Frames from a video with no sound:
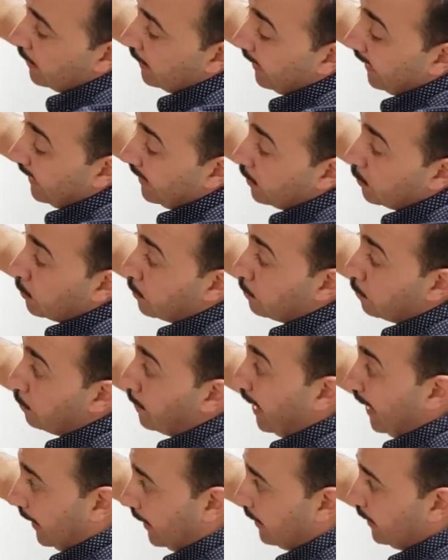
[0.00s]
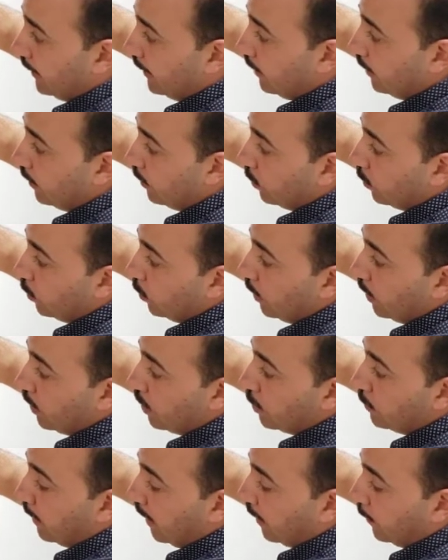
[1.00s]
in parallel
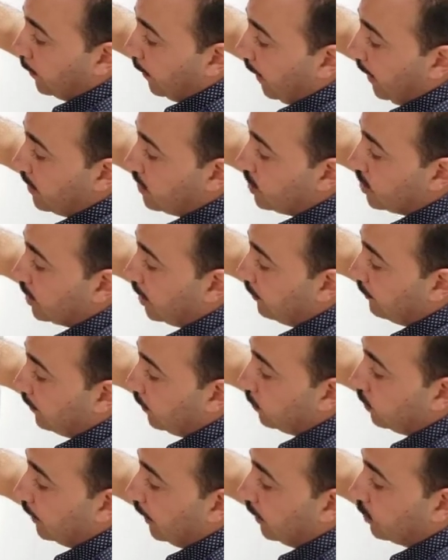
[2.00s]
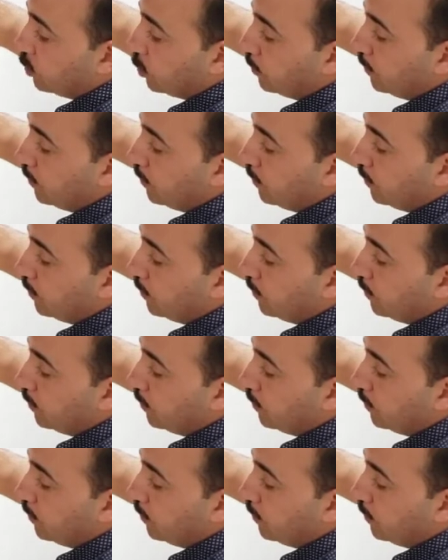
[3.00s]
with my branch. If I would like to